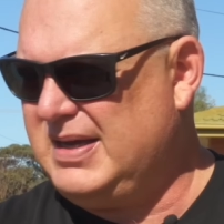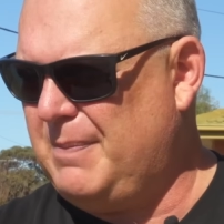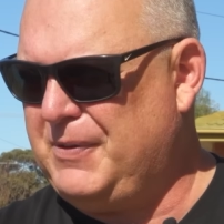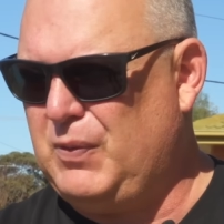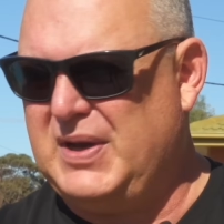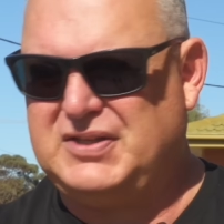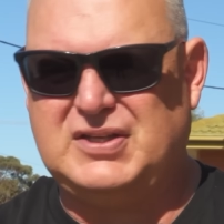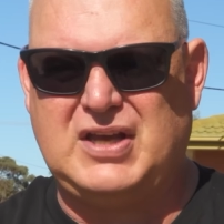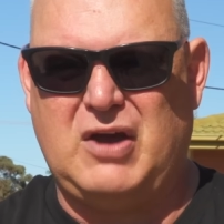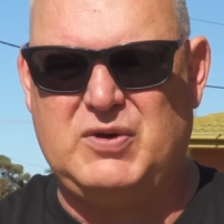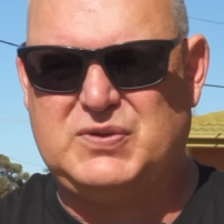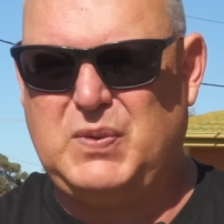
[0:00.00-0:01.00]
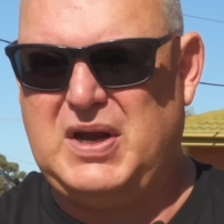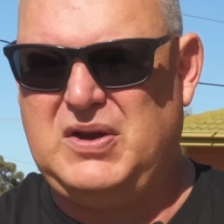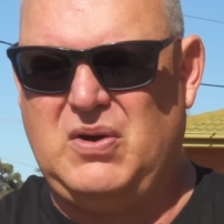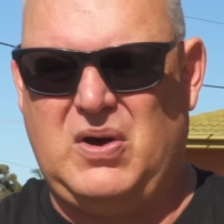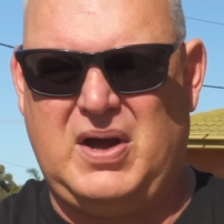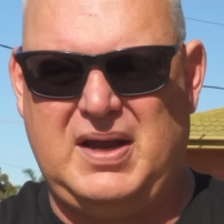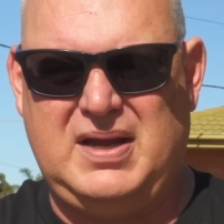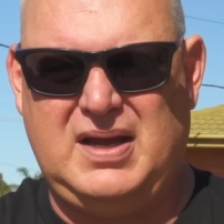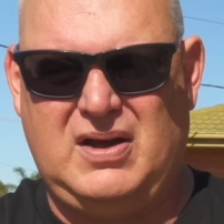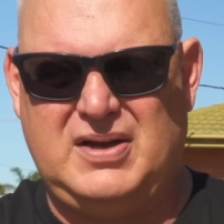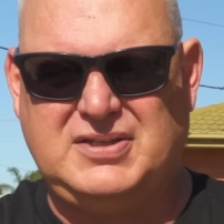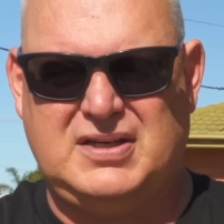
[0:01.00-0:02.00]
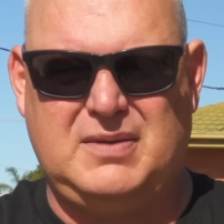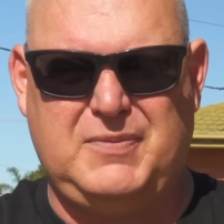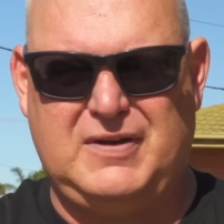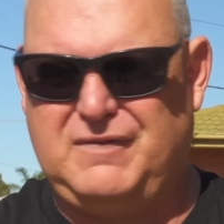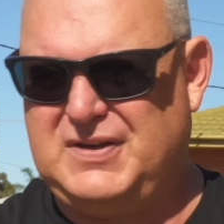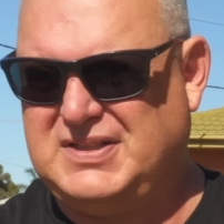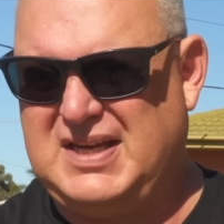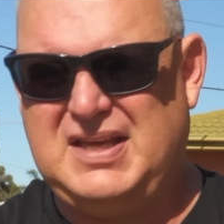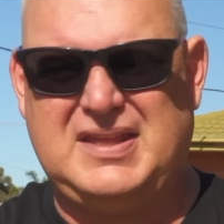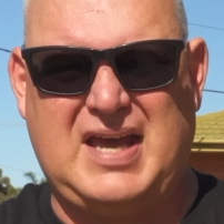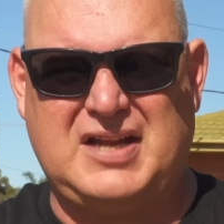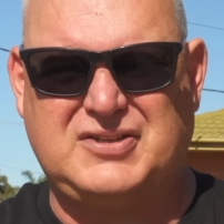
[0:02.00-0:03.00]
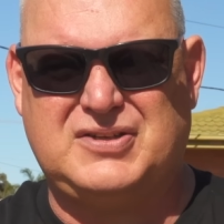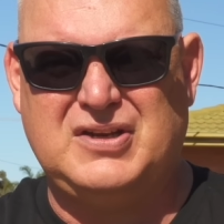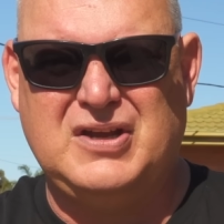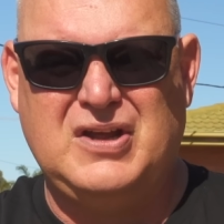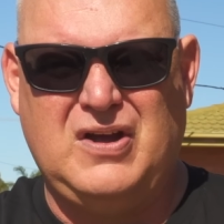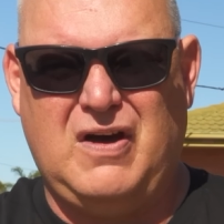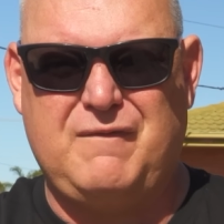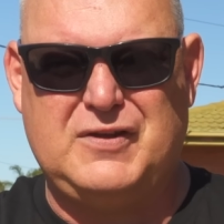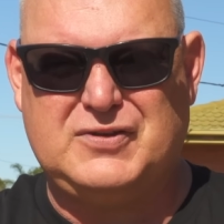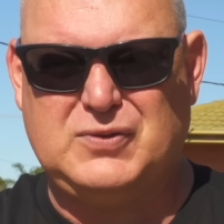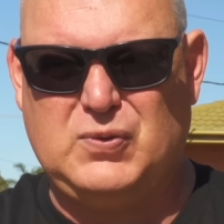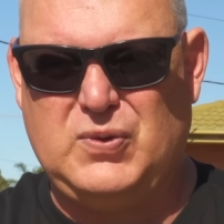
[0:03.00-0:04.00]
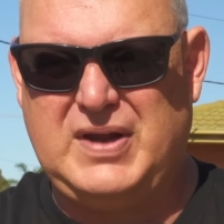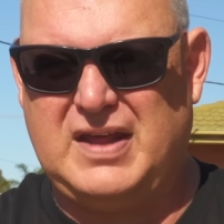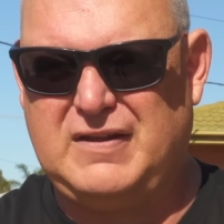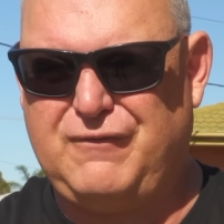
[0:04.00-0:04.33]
couple of weeks ago is when I did a bit of a dethatch of this lawn out the